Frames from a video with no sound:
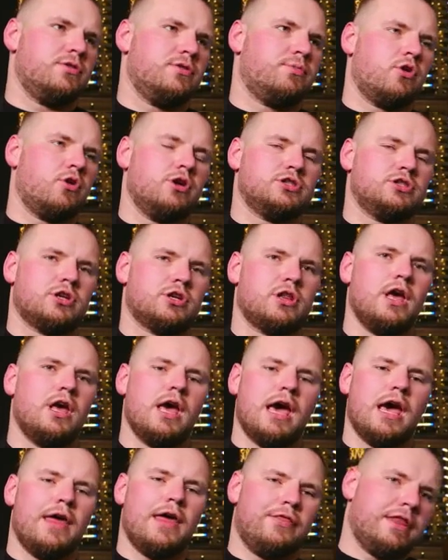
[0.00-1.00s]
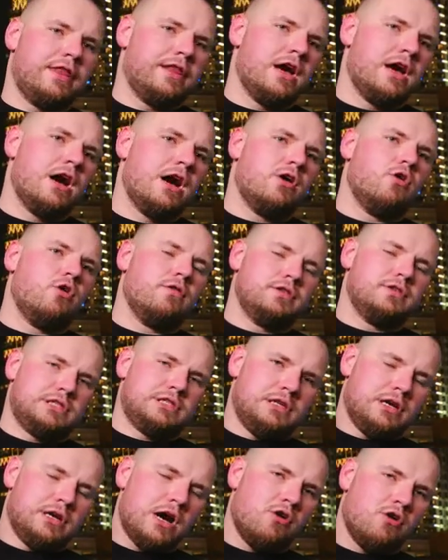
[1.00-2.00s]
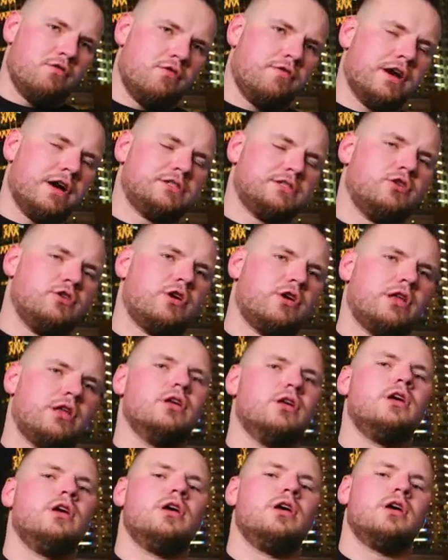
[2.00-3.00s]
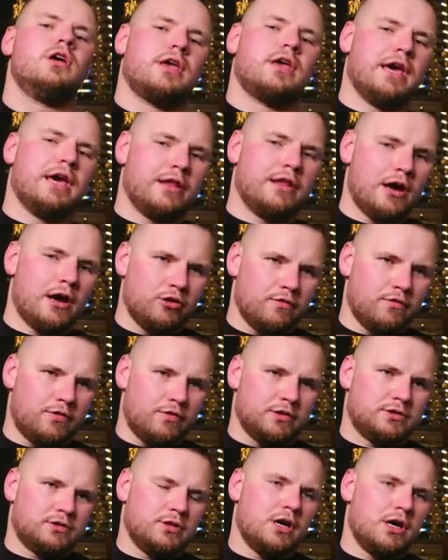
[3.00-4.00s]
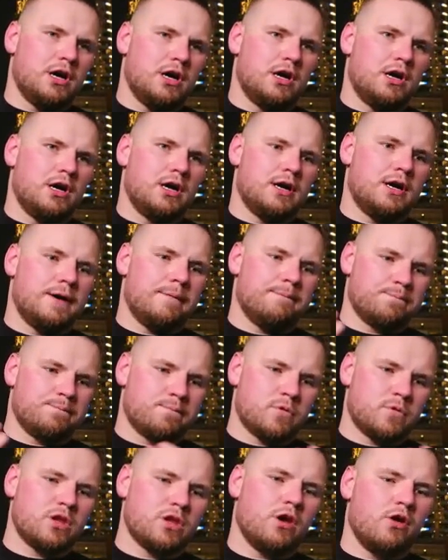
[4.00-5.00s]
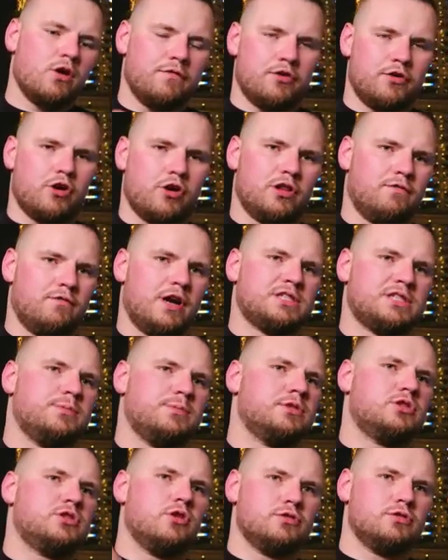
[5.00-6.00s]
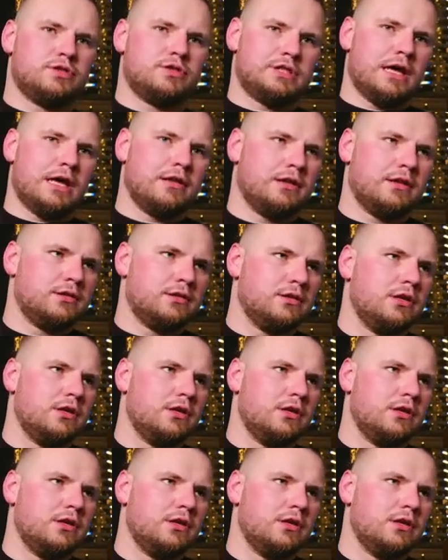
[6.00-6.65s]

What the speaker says: project, and then obviously how fast you can get out of this of your investment. So sell it.